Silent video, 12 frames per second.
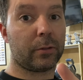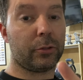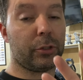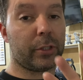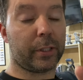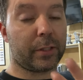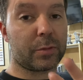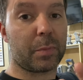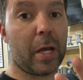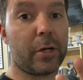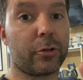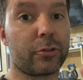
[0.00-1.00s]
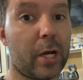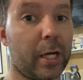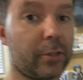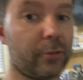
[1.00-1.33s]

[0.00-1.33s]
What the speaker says: You can expand your track to